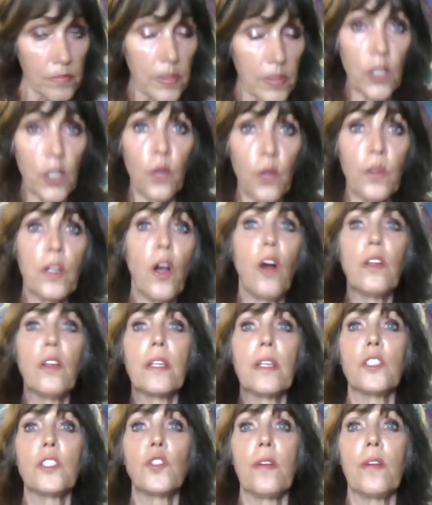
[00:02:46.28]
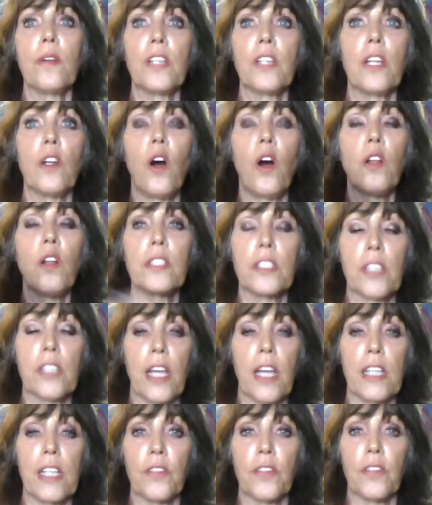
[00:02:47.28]
so I've done all these
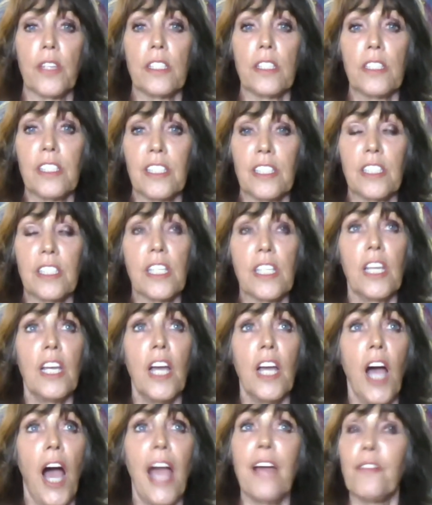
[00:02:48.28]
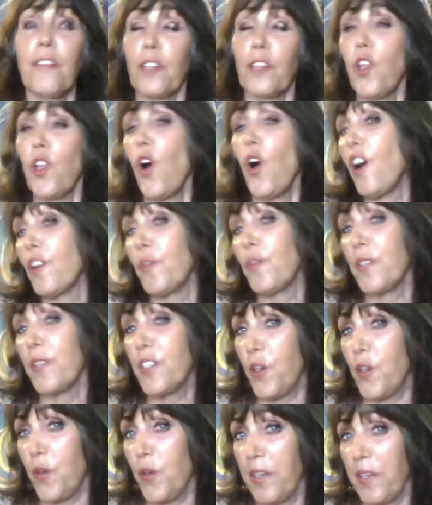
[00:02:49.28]
kinds of things because I have a long,
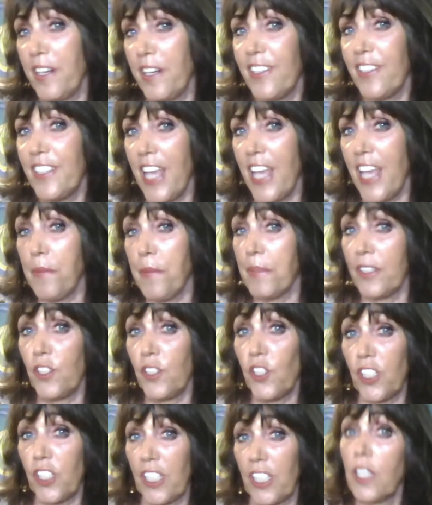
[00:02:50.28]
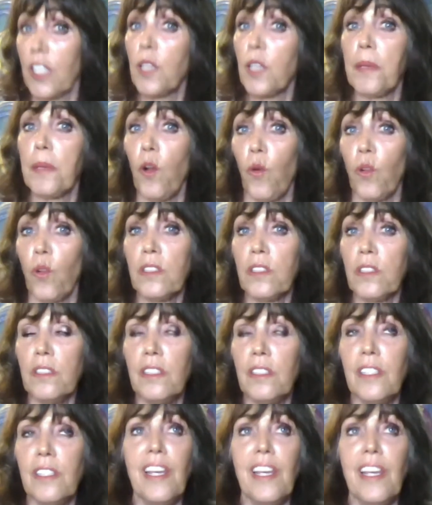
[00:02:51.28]
rich career, saying like just a little bit old.
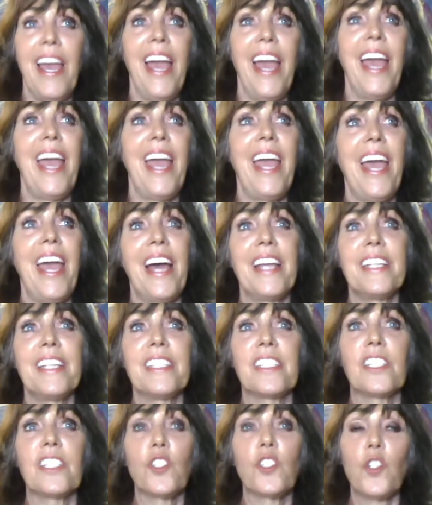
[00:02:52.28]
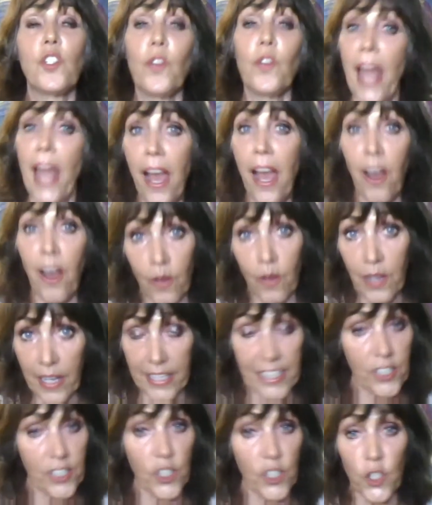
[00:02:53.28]
And so now I
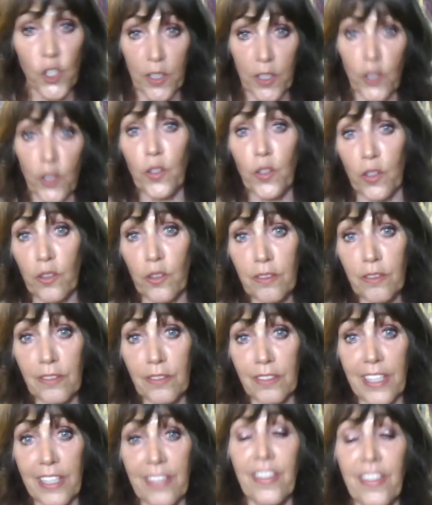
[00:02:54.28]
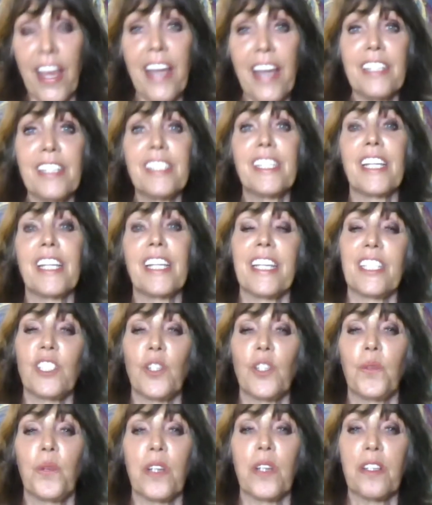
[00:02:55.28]
get to do what you do, and that is that I get
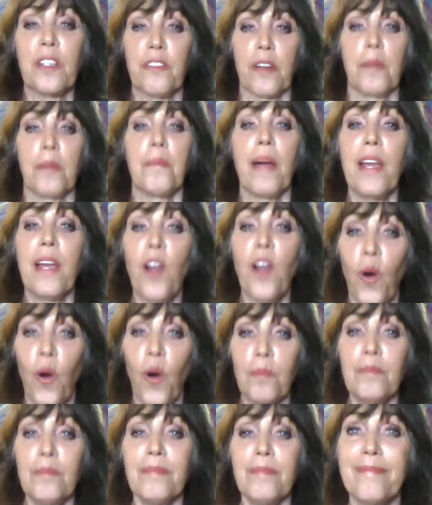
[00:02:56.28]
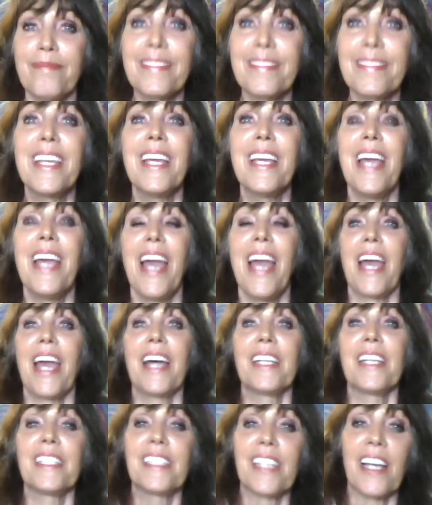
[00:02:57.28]
to work from my home.
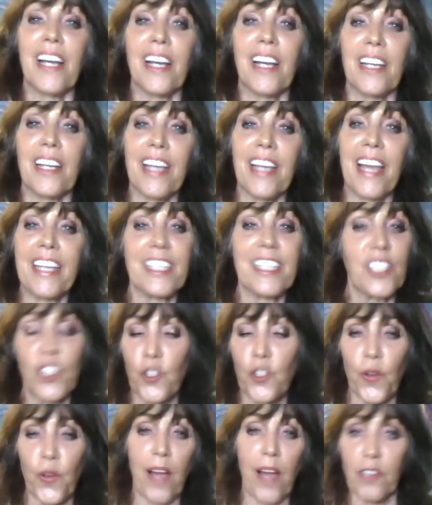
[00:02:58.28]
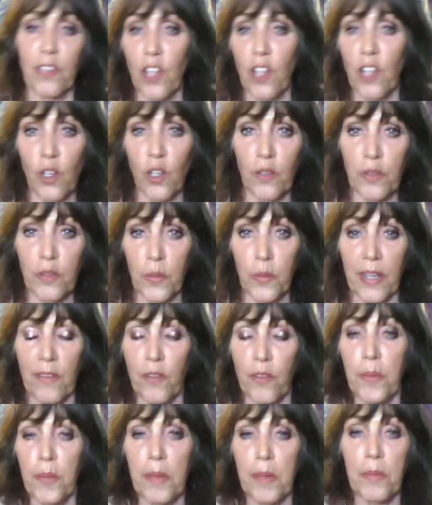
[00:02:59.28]
And I get to travel all over
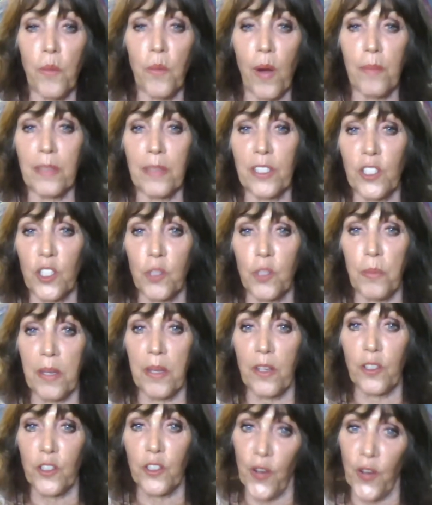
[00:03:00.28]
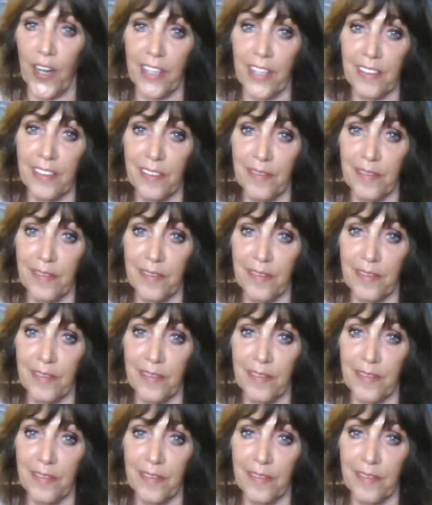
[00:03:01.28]
whenever people want me to speak or train.